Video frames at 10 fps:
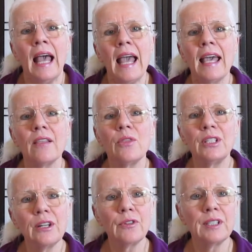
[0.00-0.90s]
And the
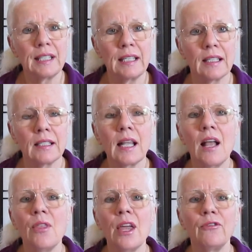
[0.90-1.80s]
difference is
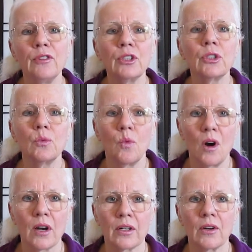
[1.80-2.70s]
that filtered
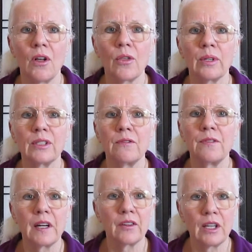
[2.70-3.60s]
water, although it's
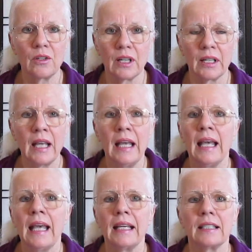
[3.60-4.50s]
very good,
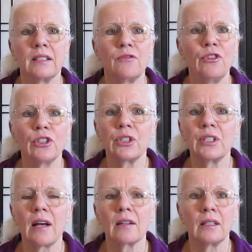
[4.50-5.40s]
it filters
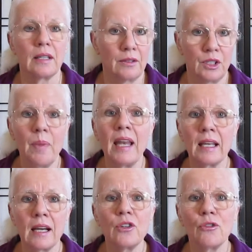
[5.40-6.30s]
out,
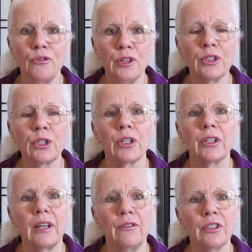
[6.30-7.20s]
depending on your filter,
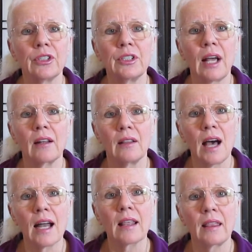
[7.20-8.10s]
it filters out a
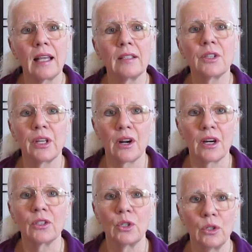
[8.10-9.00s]
lot of things that
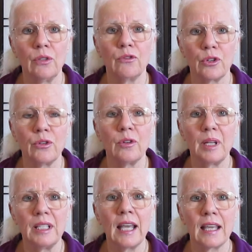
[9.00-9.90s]
aren't good for you to
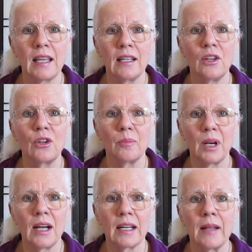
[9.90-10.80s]
be taking into your
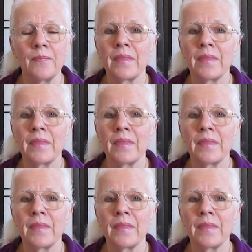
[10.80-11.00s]
body.